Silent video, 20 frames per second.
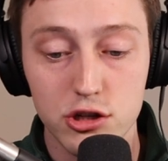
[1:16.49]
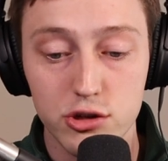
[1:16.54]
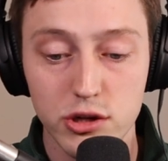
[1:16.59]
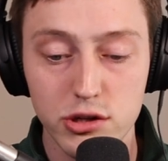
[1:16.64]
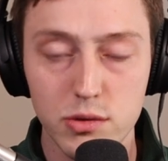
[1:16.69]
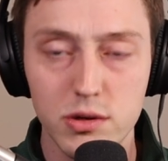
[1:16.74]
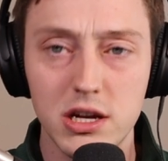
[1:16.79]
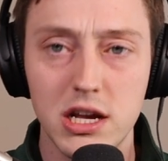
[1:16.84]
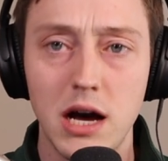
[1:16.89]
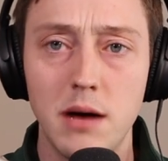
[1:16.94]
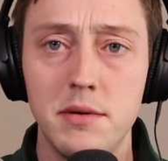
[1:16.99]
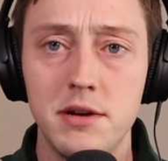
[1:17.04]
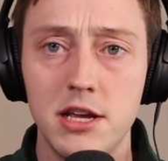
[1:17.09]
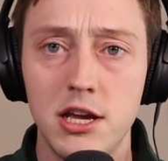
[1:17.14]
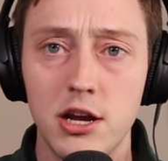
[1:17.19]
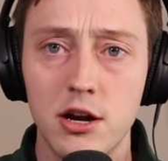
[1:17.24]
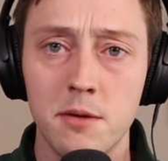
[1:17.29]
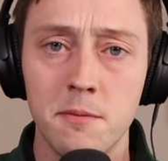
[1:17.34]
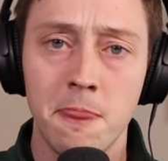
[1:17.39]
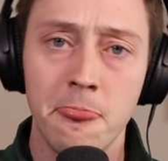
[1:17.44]
So I just want to come in
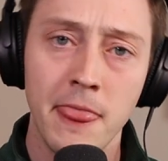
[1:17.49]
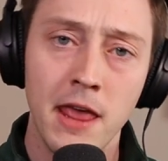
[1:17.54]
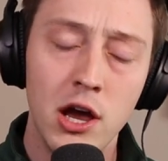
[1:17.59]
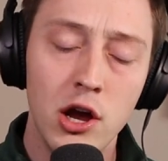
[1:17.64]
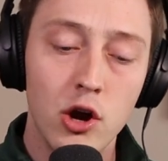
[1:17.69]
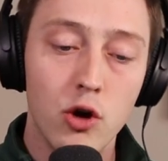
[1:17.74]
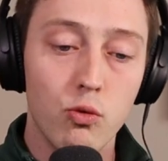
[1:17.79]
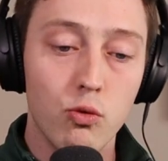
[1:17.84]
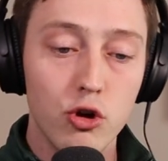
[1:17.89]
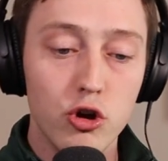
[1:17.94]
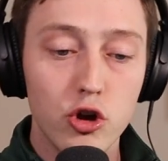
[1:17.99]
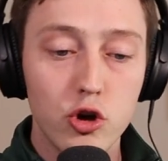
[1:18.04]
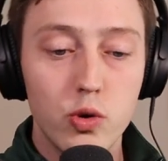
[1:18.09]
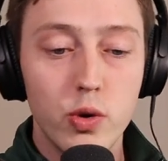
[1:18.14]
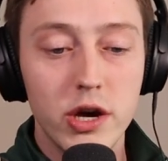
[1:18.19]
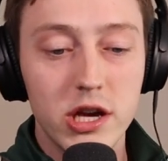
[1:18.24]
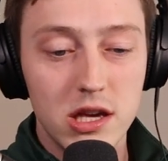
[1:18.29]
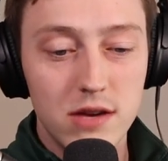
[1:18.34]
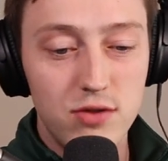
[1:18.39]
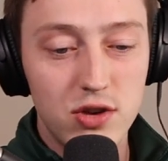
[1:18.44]
here real
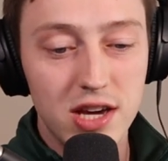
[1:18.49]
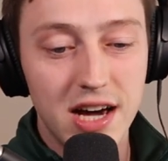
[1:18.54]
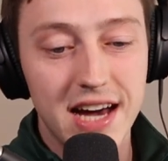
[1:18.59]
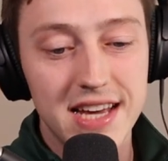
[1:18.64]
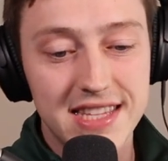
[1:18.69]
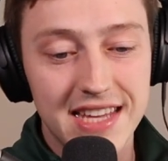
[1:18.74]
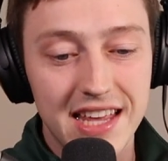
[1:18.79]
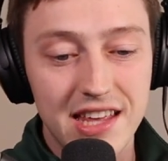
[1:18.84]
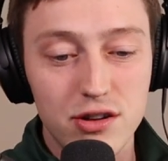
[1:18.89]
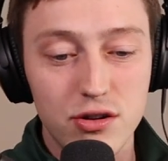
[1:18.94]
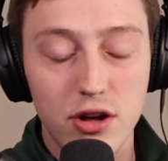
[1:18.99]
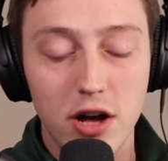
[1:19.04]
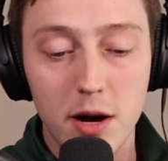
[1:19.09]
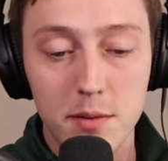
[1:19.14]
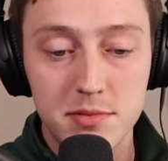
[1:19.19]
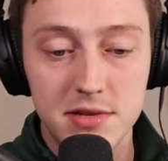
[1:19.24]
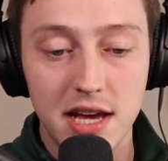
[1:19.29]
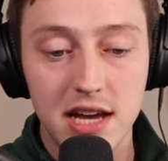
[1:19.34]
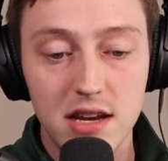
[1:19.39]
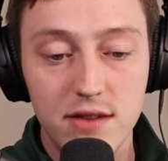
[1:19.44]
quick, give you guys that little
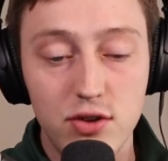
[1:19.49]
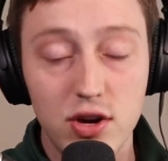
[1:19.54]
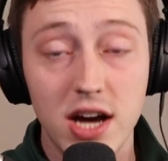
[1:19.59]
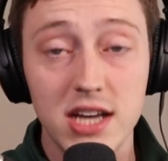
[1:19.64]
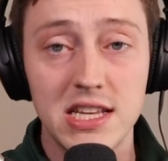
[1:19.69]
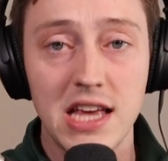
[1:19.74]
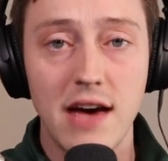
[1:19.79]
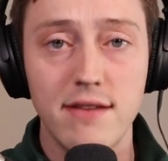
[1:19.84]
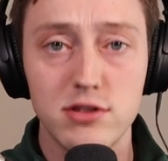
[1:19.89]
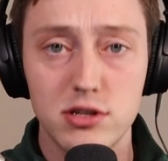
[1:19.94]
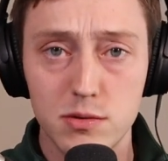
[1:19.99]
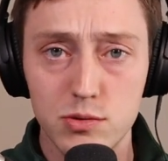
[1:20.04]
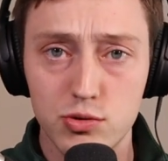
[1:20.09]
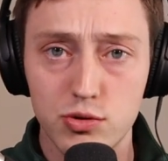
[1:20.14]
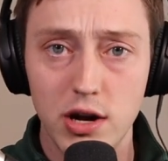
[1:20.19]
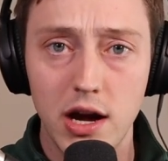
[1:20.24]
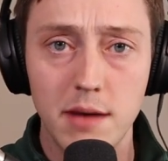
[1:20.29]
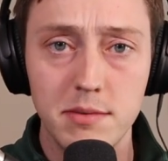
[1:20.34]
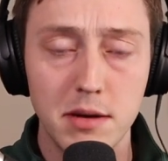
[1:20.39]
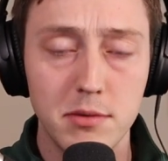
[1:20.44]
update. And if you guys haven't
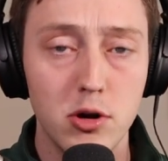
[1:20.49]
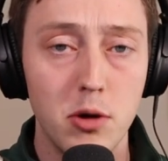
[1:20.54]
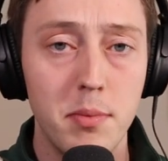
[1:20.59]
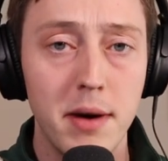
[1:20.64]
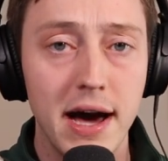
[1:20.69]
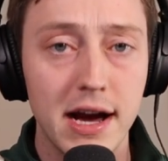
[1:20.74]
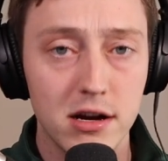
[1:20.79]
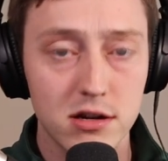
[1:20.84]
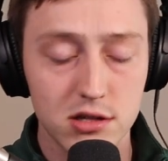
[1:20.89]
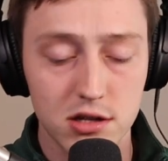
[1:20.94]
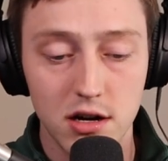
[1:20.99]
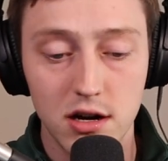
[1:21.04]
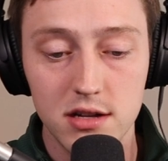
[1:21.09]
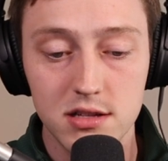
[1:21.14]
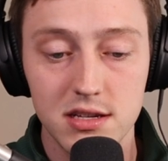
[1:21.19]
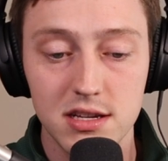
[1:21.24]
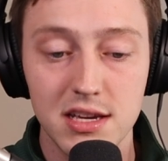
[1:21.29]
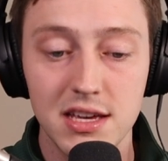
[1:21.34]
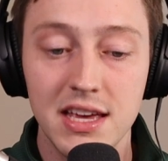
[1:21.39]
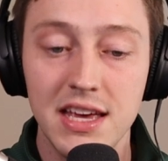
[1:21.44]
subscribed, I put out Packers
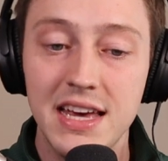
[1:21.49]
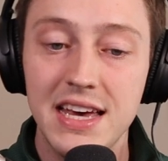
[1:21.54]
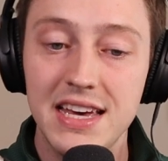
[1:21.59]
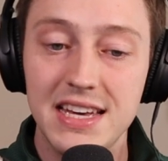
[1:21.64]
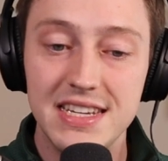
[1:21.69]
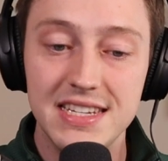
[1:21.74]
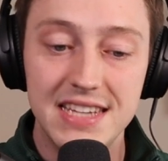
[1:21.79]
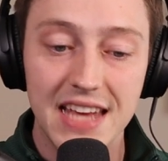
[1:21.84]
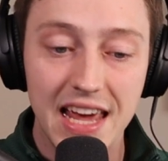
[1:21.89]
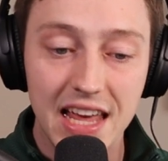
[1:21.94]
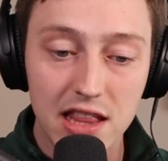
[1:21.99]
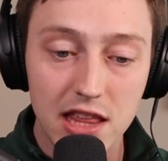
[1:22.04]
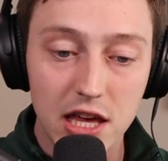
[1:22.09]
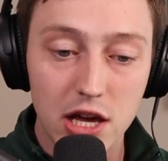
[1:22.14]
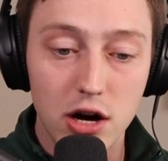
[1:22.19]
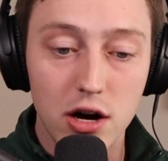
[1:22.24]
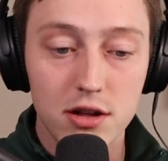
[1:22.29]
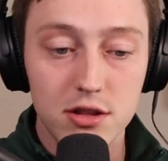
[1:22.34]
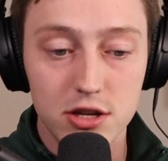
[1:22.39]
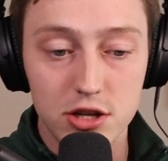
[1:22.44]
content daily
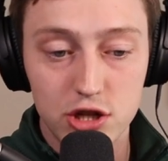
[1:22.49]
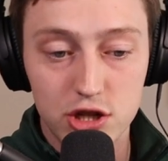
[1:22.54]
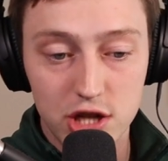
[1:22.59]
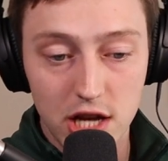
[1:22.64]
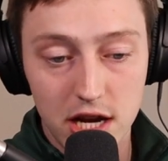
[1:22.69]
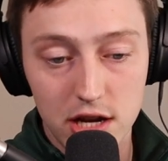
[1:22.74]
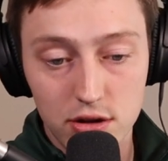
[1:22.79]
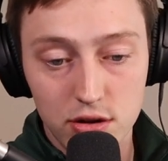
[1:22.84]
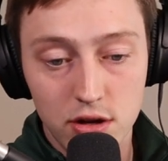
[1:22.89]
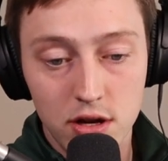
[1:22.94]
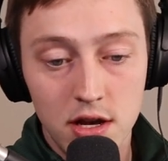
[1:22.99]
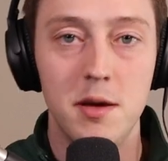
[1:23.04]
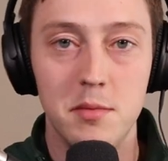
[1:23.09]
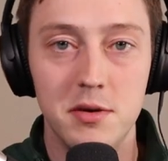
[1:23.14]
on this channel.